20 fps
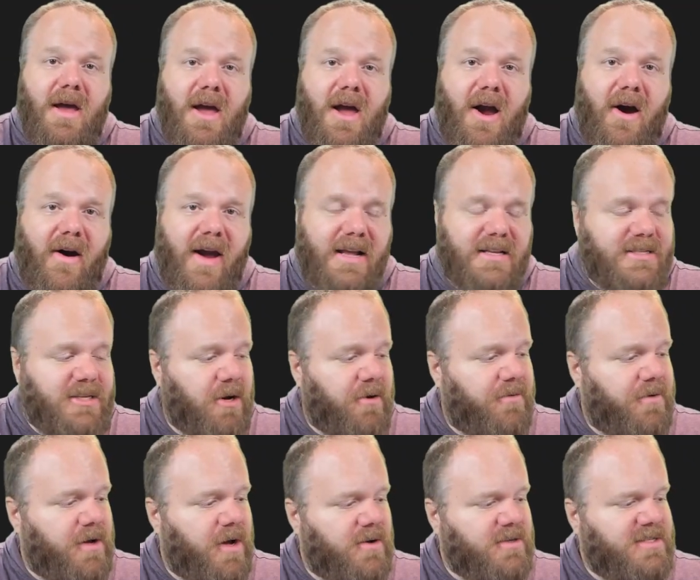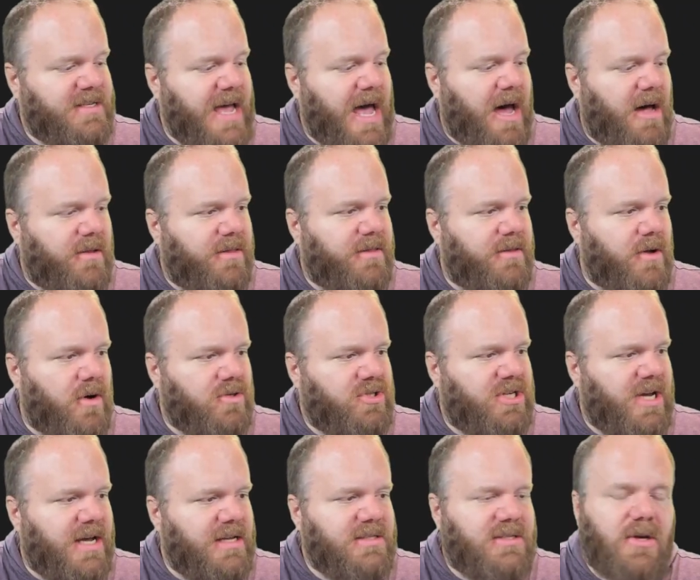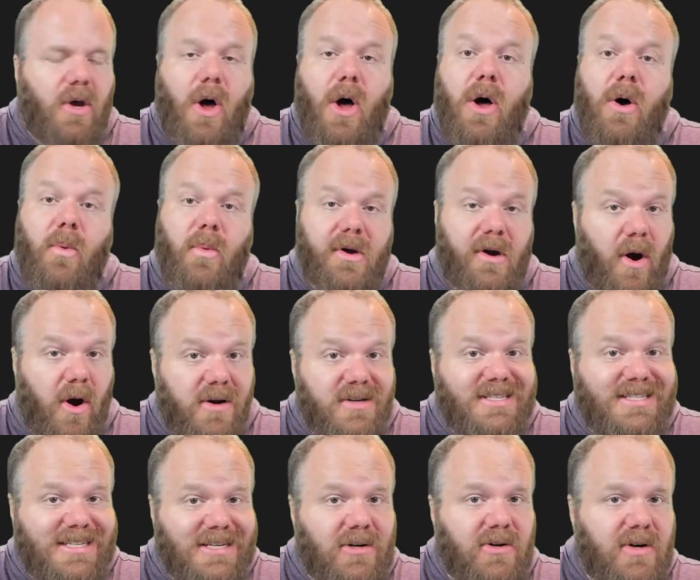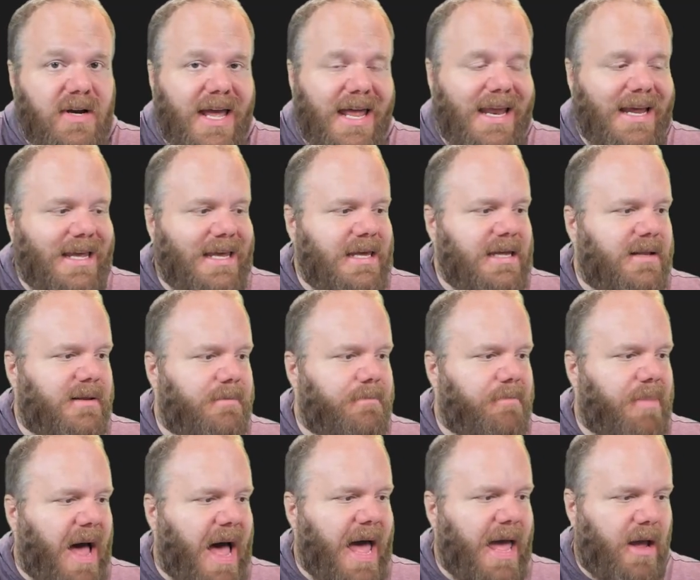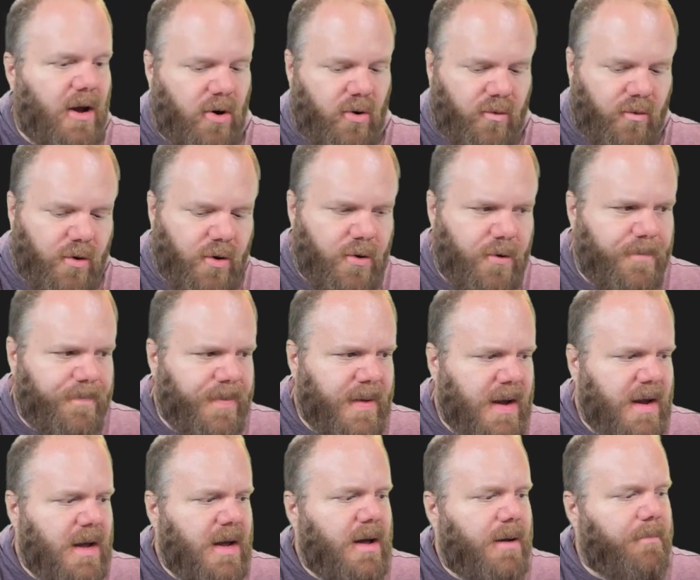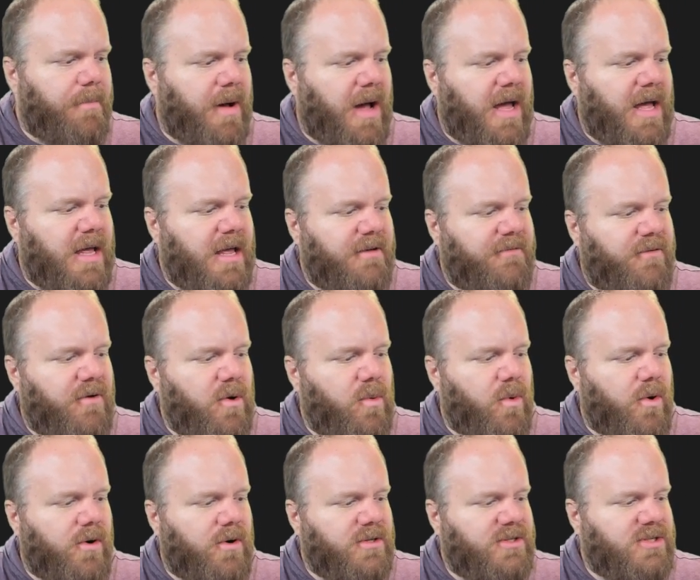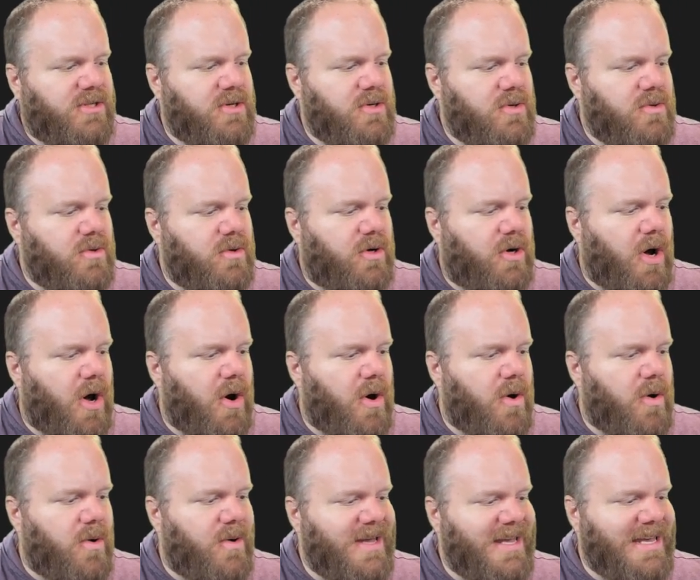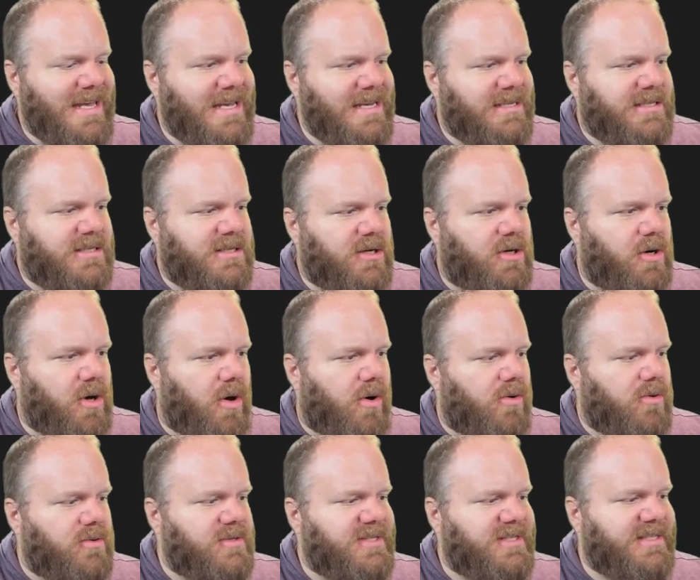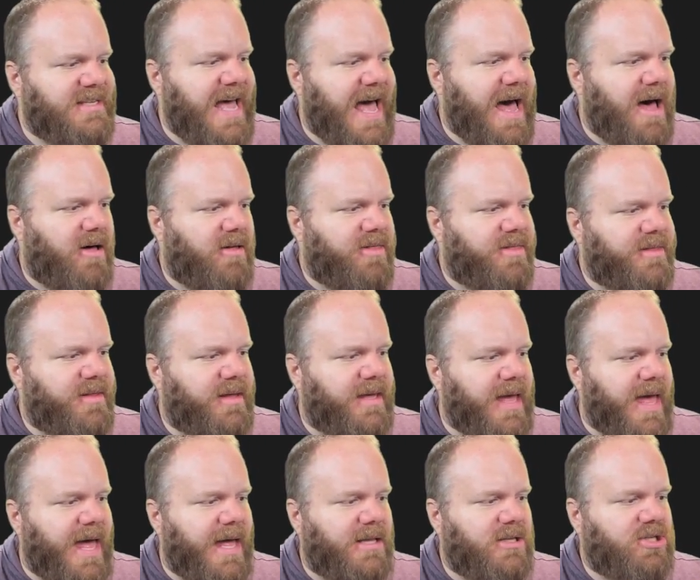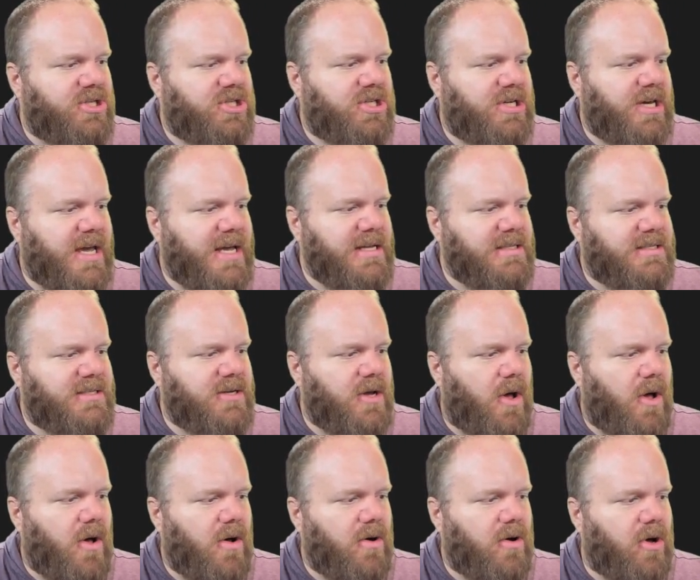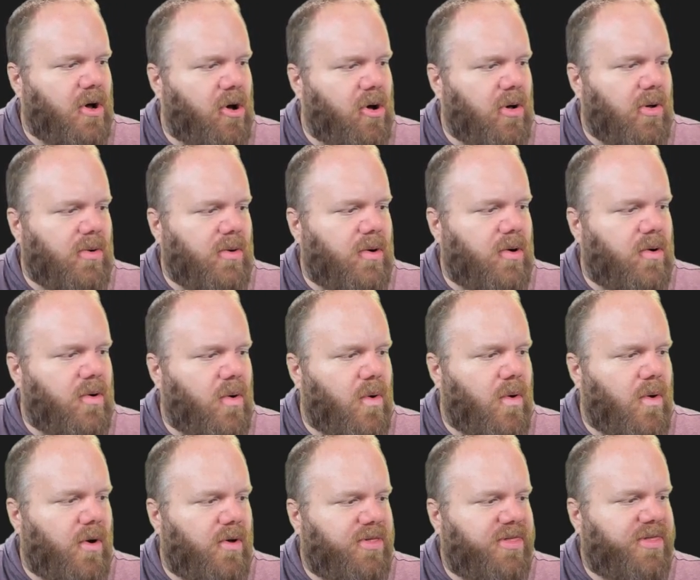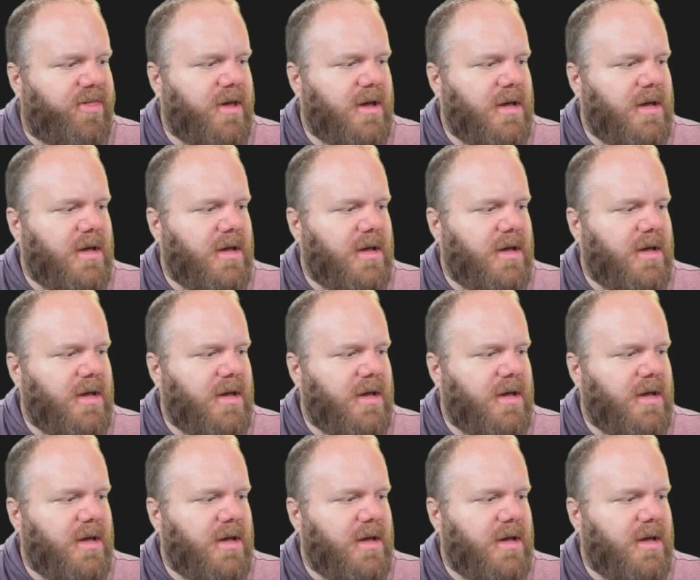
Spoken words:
Alright, so if we go south, no chainsaw, we are still getting eaten by a grue. But if we were to go east, go south, get chainsaw, go north,